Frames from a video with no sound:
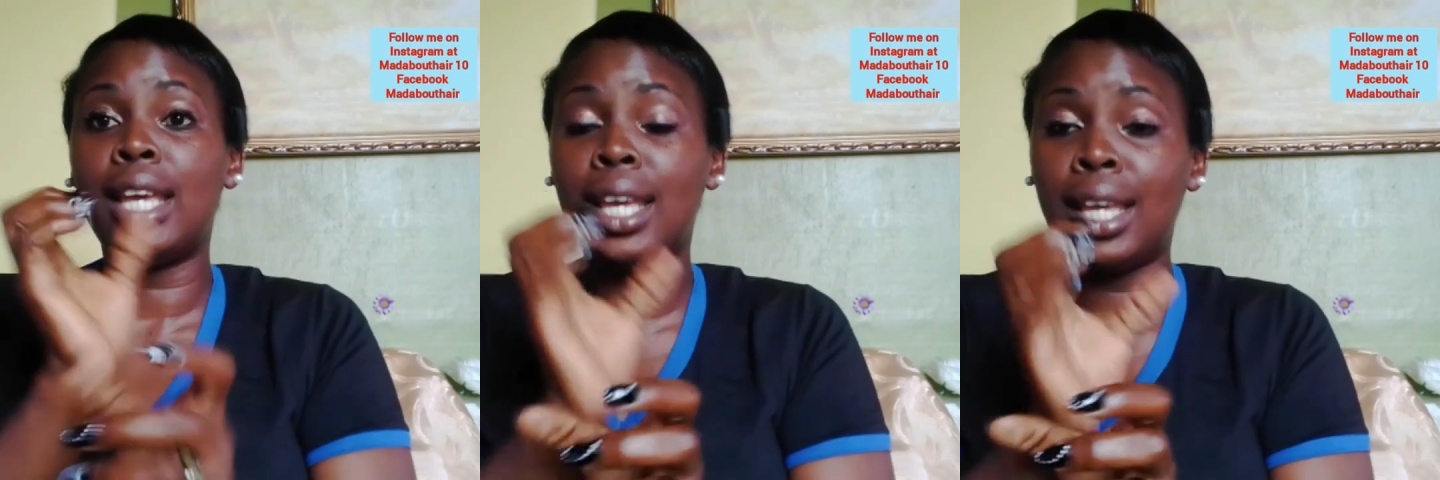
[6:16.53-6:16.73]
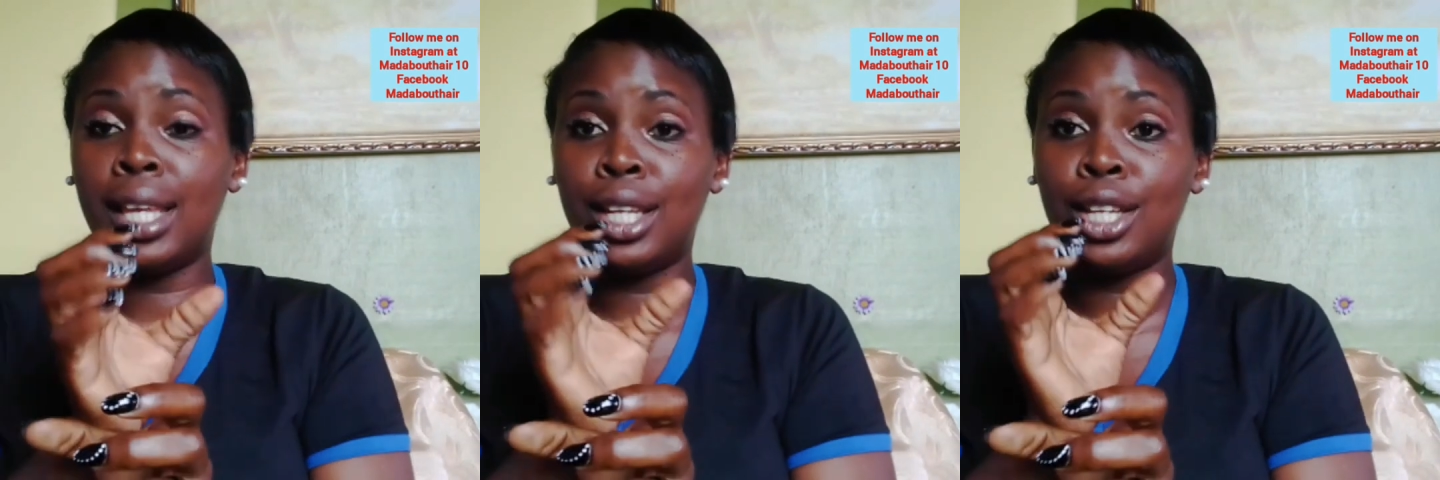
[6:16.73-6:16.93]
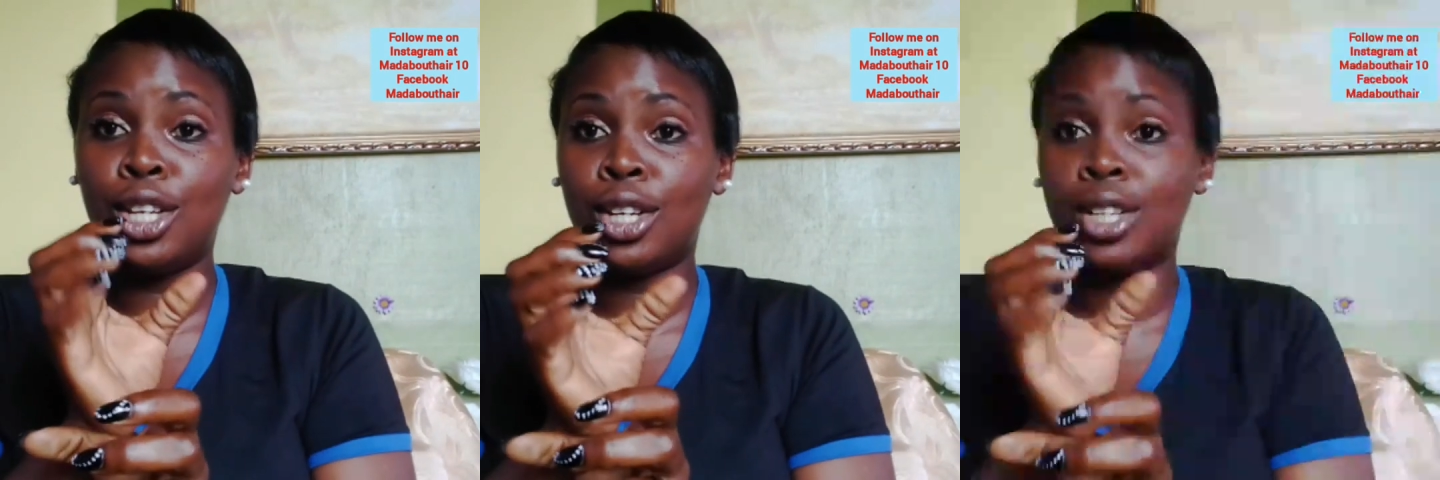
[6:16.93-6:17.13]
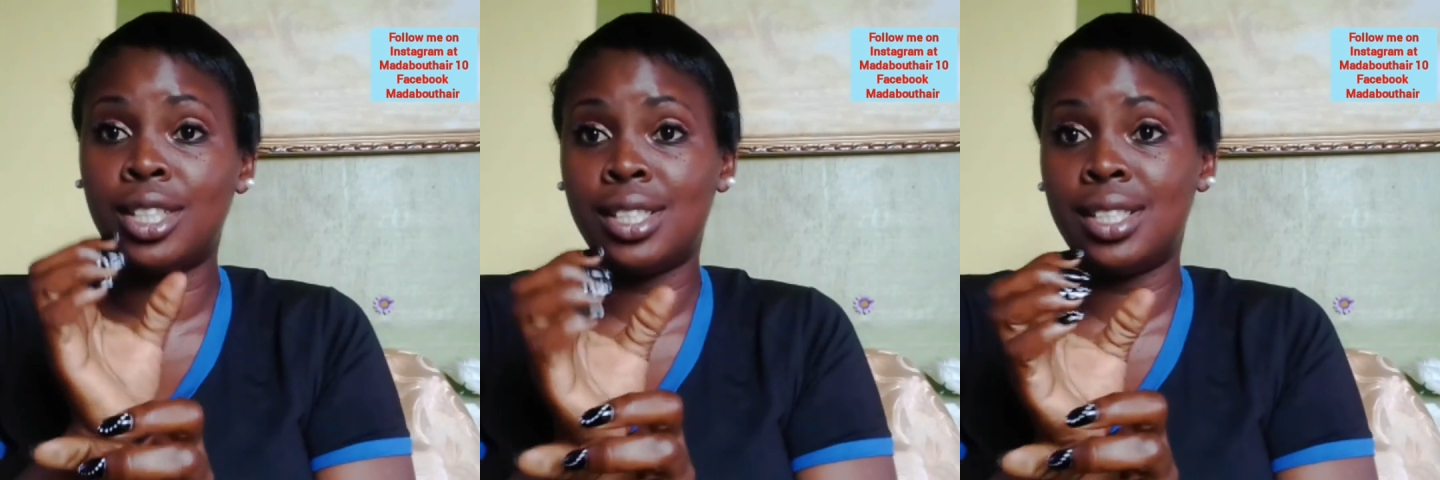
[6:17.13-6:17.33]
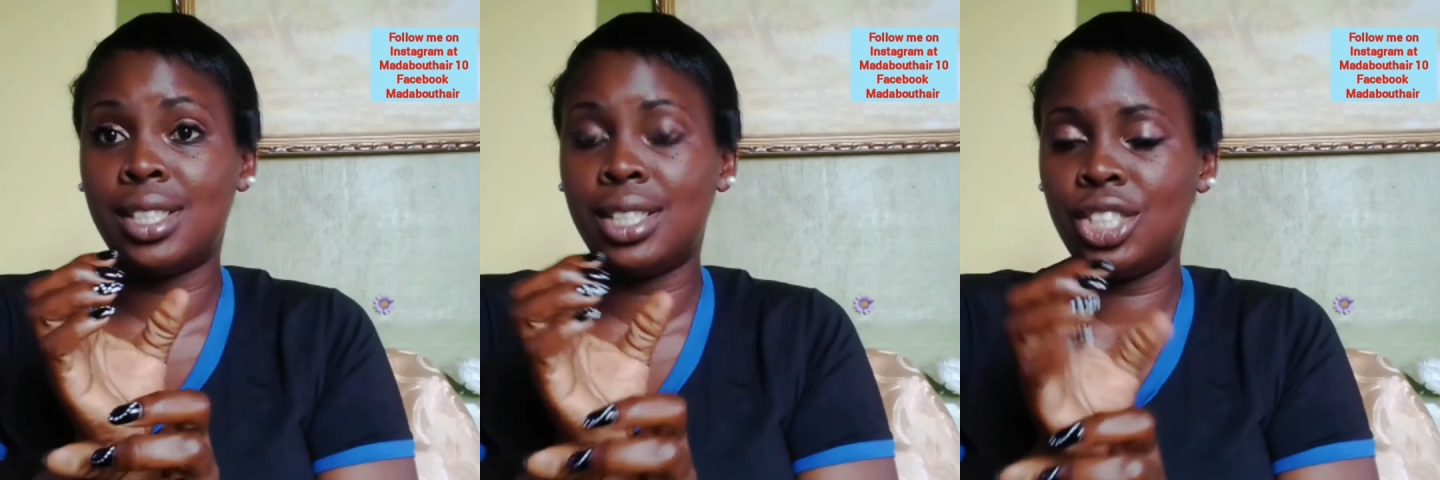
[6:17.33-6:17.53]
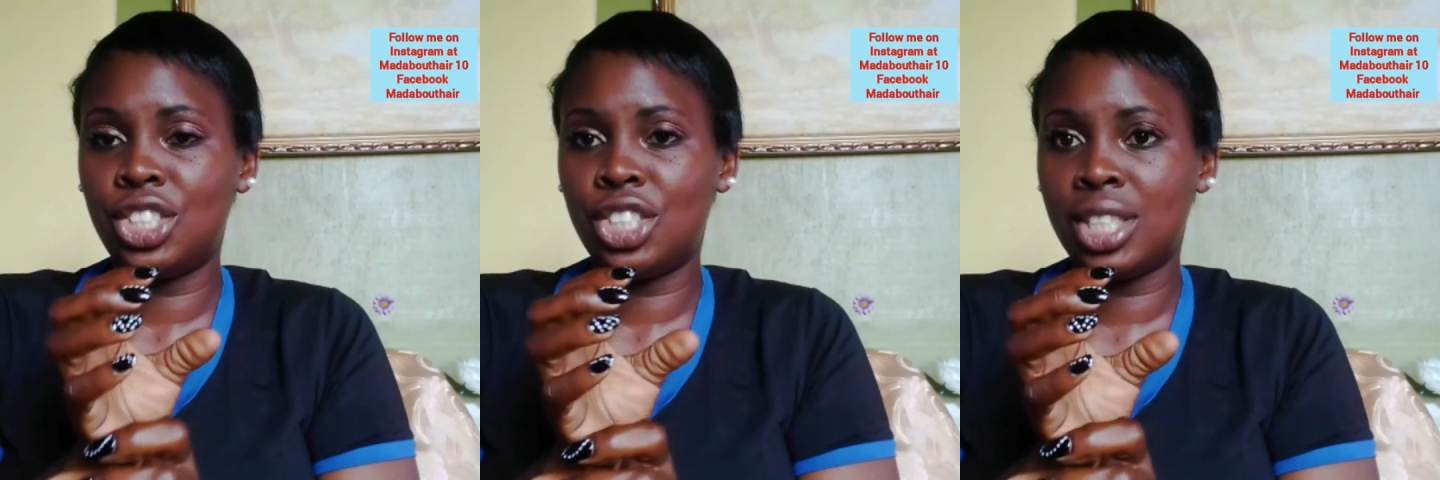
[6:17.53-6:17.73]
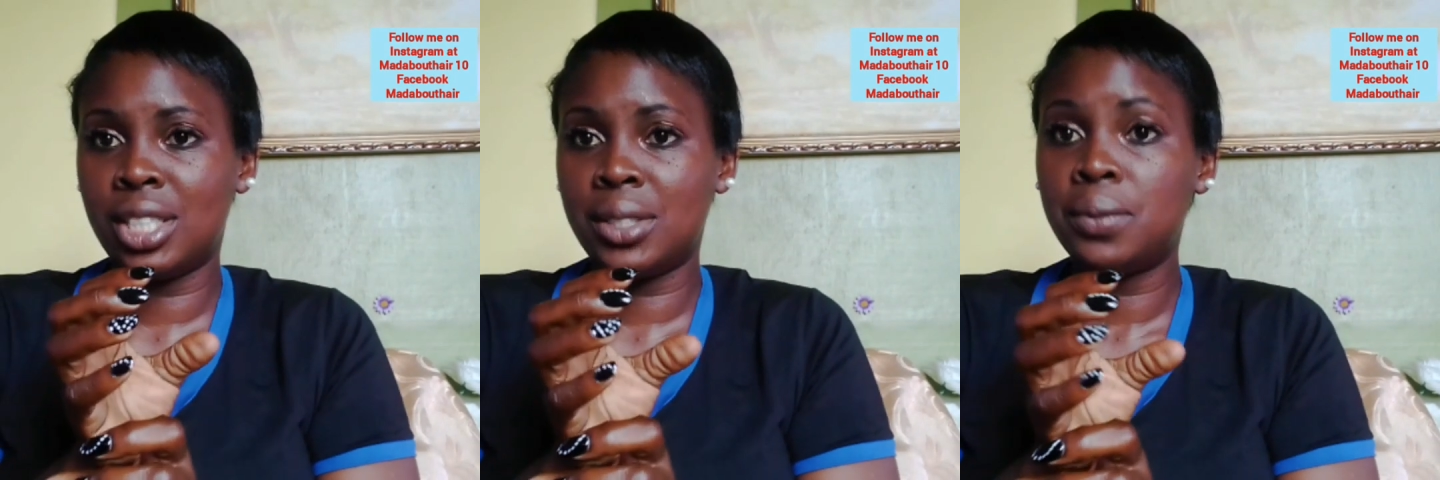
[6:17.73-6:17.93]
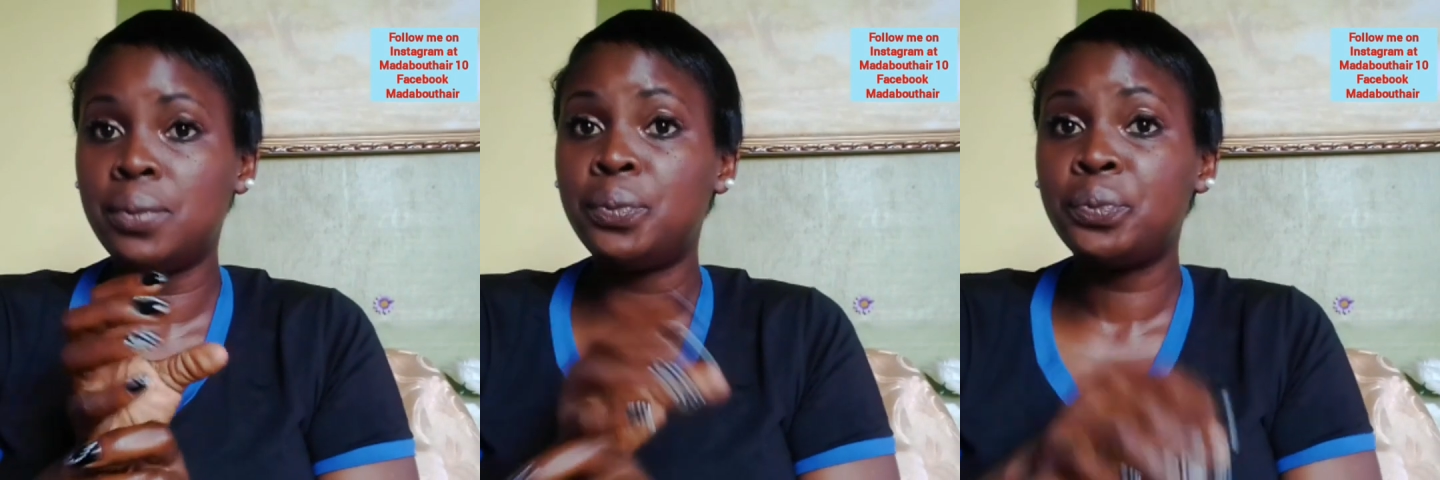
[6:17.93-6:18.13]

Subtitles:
in your conditioner,